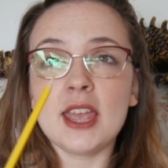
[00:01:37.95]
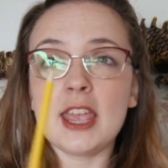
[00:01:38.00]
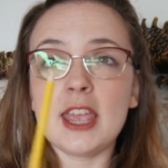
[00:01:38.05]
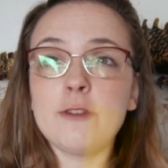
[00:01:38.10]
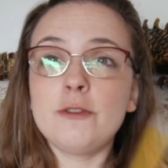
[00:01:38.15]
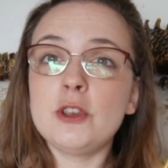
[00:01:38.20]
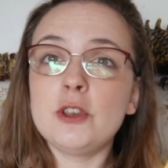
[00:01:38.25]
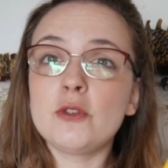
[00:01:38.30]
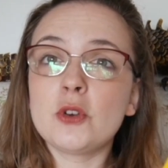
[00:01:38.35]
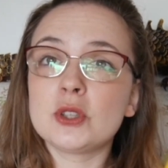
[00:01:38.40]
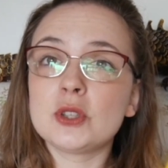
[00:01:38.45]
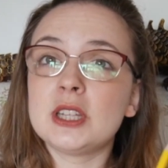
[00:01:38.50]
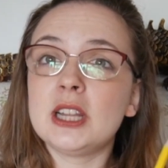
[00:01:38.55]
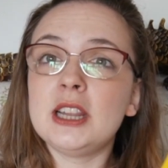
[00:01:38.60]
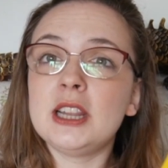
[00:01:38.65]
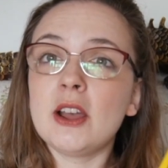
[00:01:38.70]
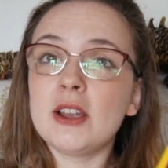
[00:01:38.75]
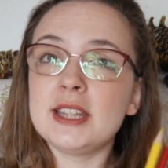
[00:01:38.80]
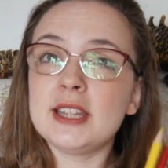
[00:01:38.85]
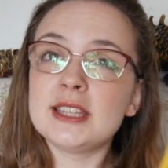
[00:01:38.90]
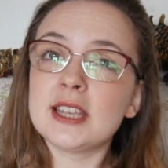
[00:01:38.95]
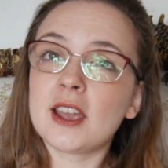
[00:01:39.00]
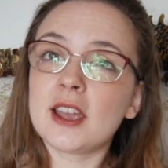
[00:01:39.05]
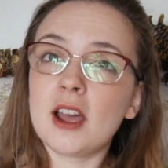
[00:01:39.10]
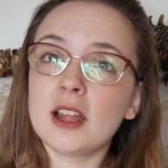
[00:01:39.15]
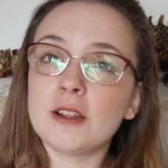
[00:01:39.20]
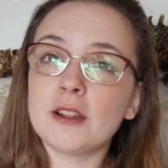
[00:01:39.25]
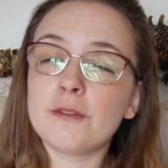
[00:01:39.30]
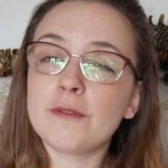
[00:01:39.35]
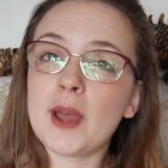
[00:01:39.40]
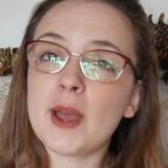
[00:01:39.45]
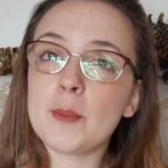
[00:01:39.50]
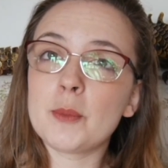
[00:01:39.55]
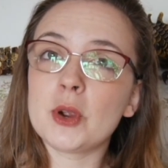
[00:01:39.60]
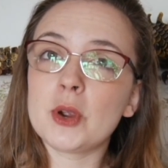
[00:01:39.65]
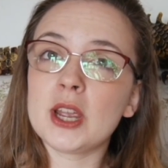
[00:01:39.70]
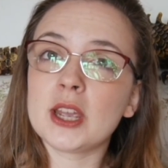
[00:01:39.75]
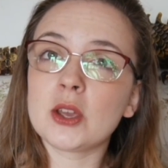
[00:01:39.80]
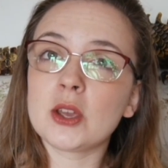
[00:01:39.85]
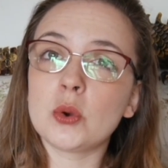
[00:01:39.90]
If you've got a lighter colour
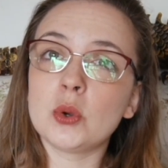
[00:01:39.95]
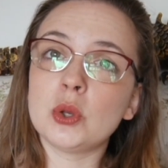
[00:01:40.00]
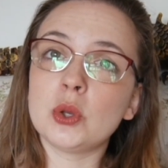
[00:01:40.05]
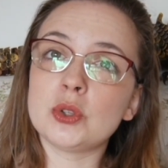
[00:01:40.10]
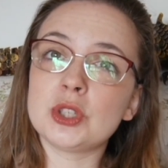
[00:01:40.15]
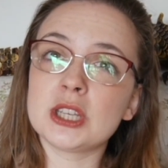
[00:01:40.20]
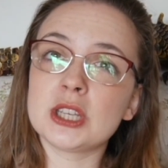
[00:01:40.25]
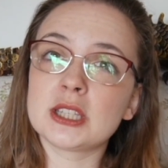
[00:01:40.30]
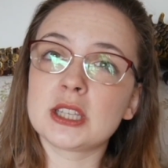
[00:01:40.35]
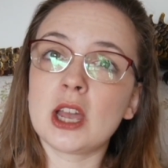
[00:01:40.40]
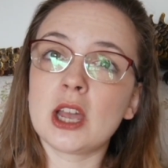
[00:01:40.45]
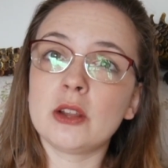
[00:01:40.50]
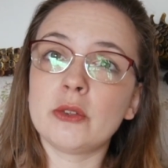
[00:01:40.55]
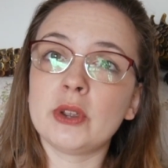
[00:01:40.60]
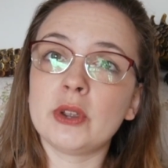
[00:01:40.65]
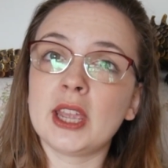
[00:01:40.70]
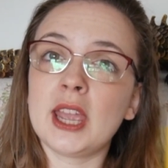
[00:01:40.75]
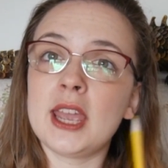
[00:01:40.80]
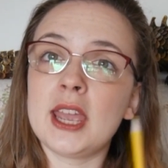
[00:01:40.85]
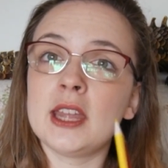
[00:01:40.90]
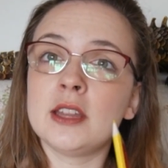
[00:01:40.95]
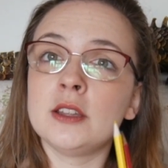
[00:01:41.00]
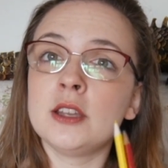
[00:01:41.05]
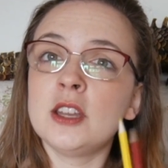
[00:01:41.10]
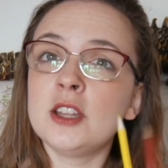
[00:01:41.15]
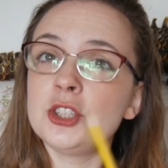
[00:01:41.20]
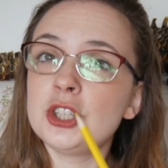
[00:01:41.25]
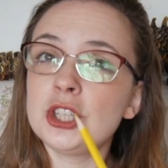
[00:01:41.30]
fabric or you're just colouring it in,